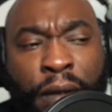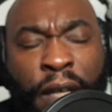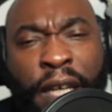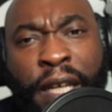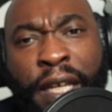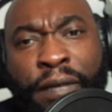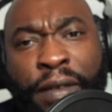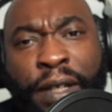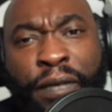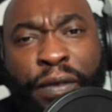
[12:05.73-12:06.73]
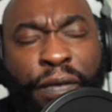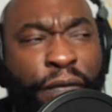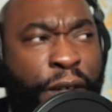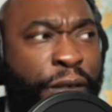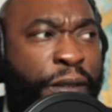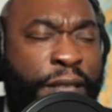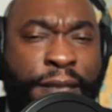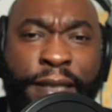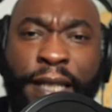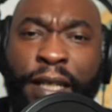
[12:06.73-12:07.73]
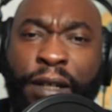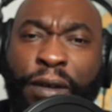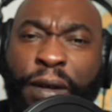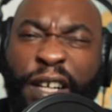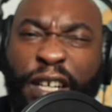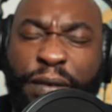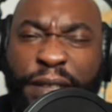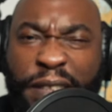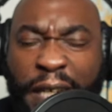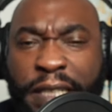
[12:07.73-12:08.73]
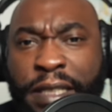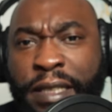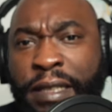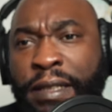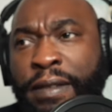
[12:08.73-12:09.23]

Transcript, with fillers: And even if you felt a sting or irritation,